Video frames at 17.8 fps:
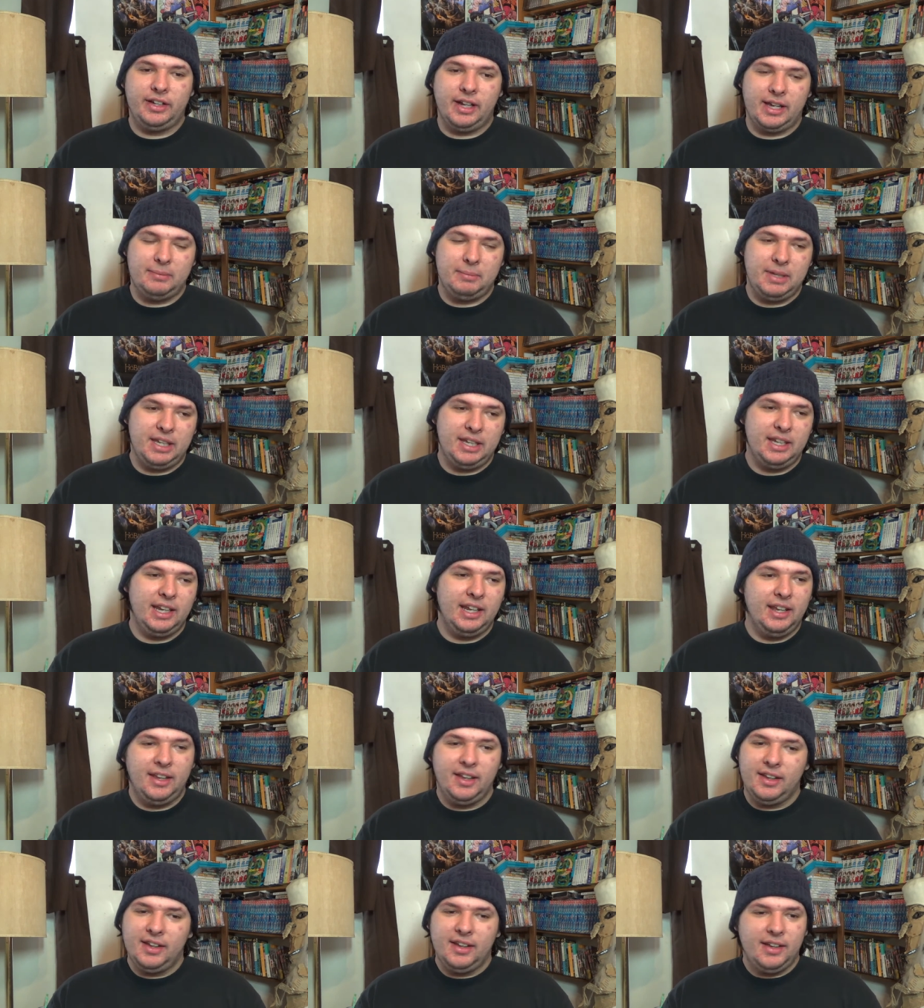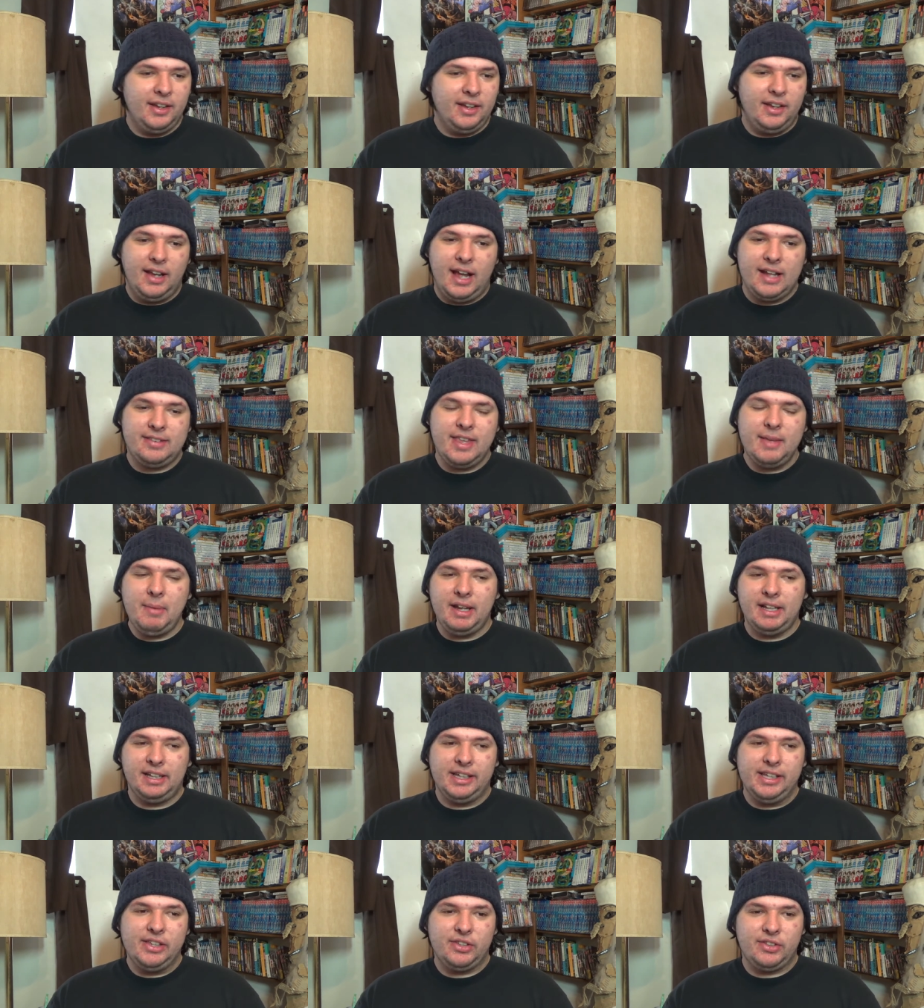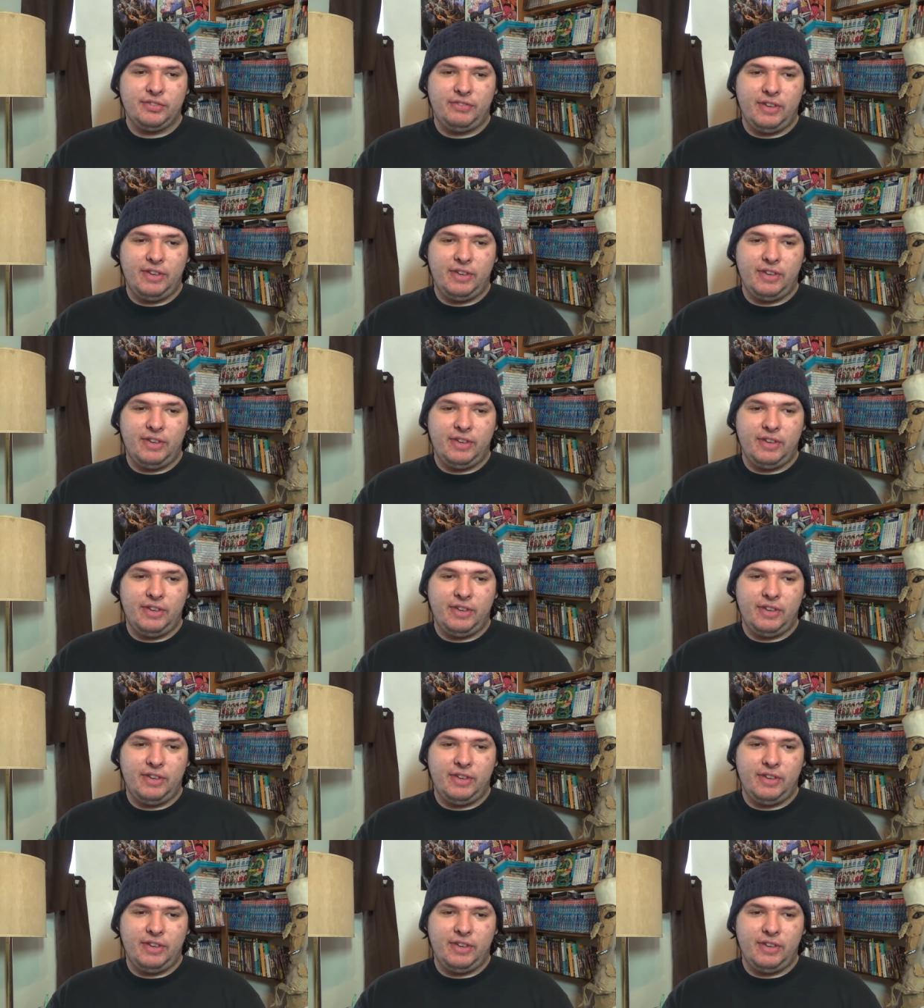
I mean, I'd say my least